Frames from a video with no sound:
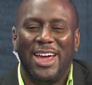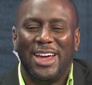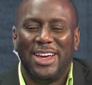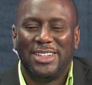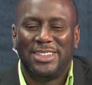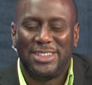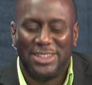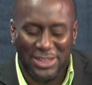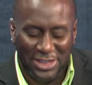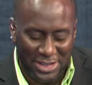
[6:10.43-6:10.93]

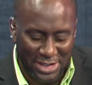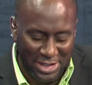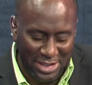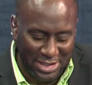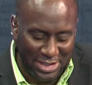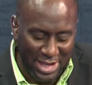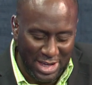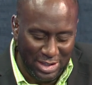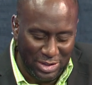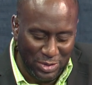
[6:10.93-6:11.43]
Certainly.
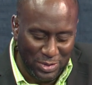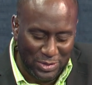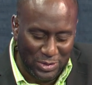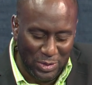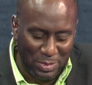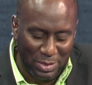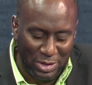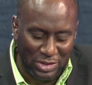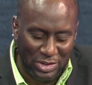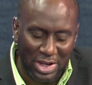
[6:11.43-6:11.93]
Thank you so
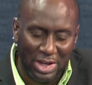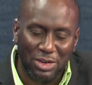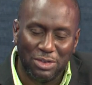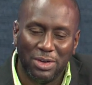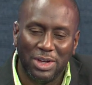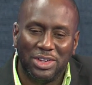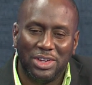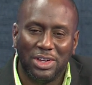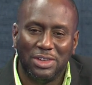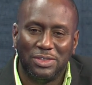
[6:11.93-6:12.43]
much,
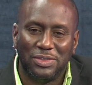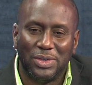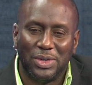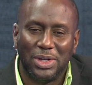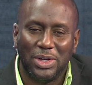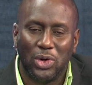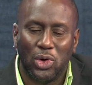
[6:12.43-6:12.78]
Richard Ford,